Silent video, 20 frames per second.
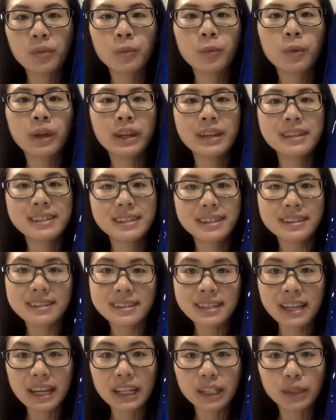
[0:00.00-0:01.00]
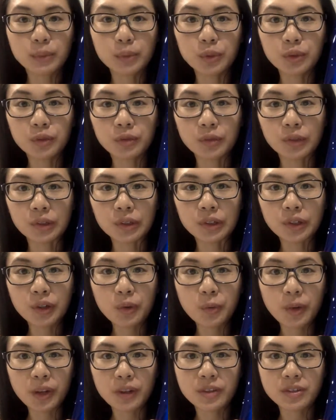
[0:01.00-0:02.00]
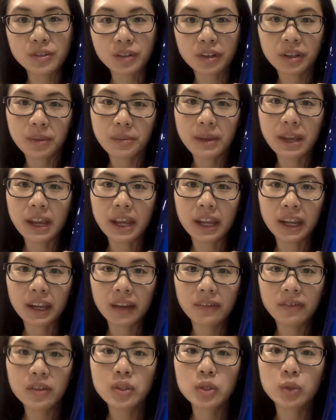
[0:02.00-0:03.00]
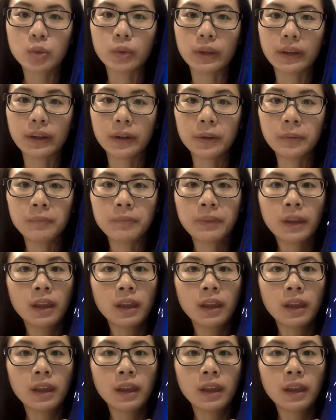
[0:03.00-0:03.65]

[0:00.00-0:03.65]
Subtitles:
what is inside the blue folder when you start the beginning of the school year.